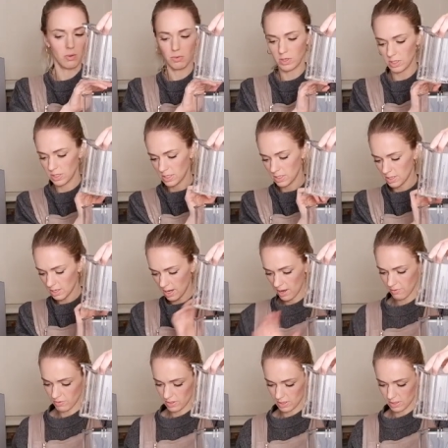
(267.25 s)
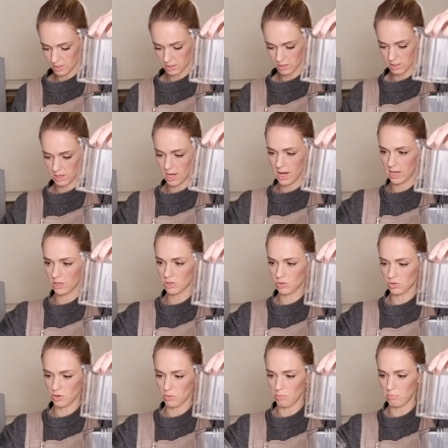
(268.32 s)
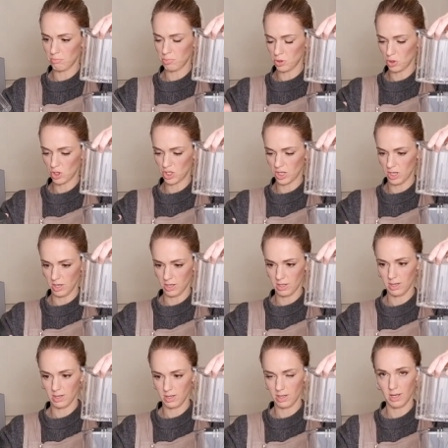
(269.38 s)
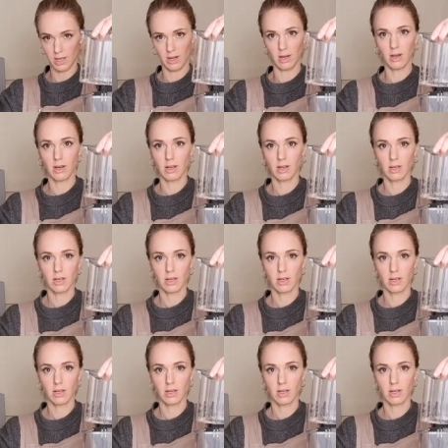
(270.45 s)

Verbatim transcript: when I didn't have this extra pusher in,